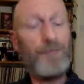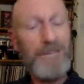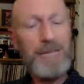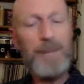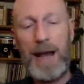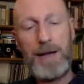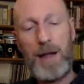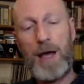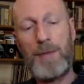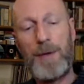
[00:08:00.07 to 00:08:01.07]
a female
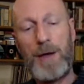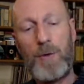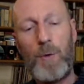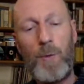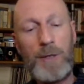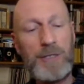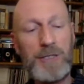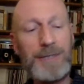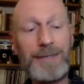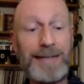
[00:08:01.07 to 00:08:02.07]
llama or one
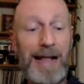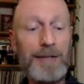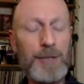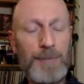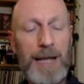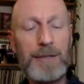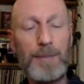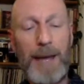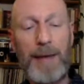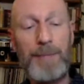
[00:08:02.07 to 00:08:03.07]
single gelded male,
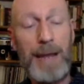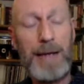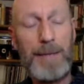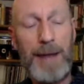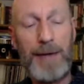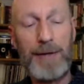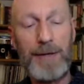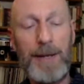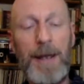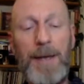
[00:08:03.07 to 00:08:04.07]

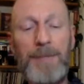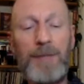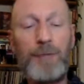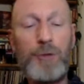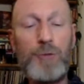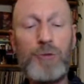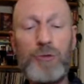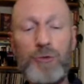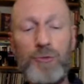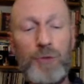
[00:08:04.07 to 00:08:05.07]
apparently. If you use
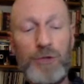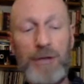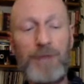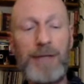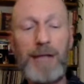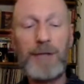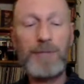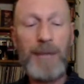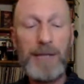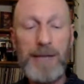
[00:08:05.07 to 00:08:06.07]
two or several gelded
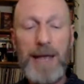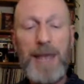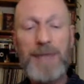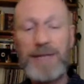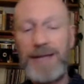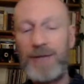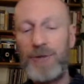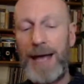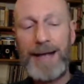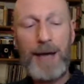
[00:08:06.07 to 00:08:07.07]
males, they tend
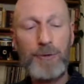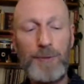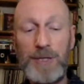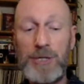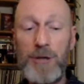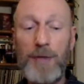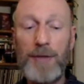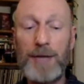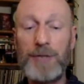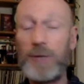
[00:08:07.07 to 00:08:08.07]
to hang out with each
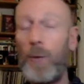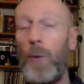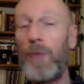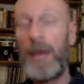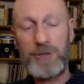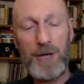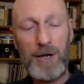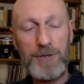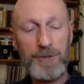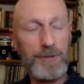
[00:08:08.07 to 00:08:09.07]
other and ignore their
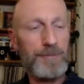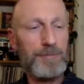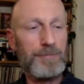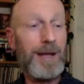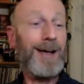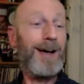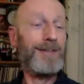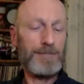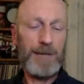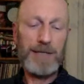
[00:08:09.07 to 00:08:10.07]
charges. Haha,
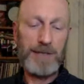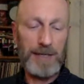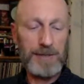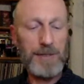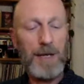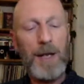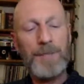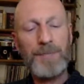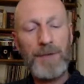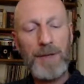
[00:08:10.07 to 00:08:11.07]
that makes sense.
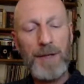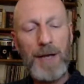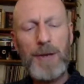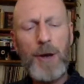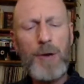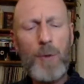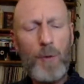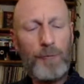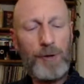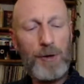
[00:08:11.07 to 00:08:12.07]
And I know an
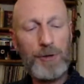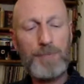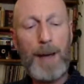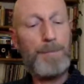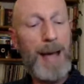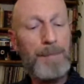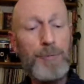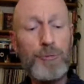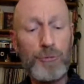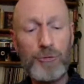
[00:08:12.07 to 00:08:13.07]
awful lot about
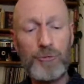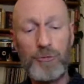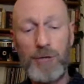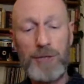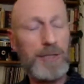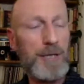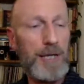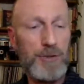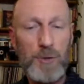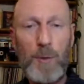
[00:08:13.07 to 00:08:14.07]
bamboo too, just in
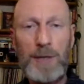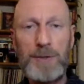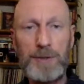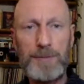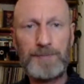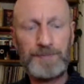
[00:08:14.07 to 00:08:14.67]
case you wondered.